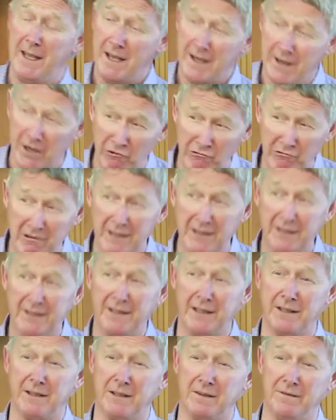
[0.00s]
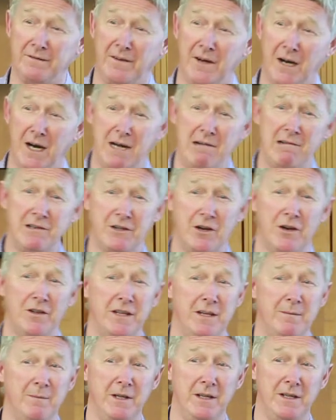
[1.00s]
And I really think that FHIR has got
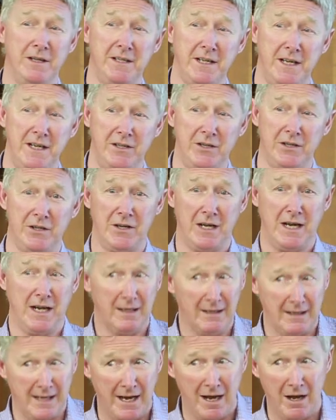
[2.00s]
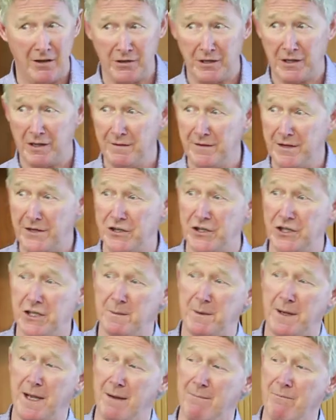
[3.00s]
the ability to allow the clinicians to
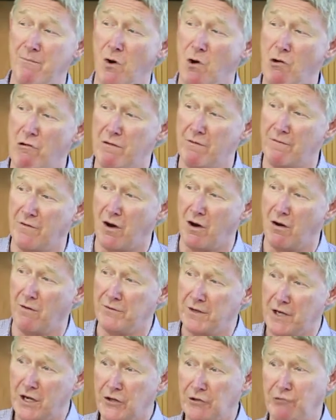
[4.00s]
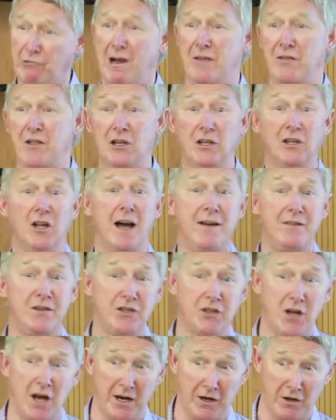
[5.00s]
become more involved throughout the life
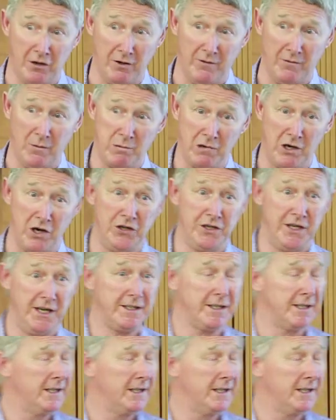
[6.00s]
cycle of a project.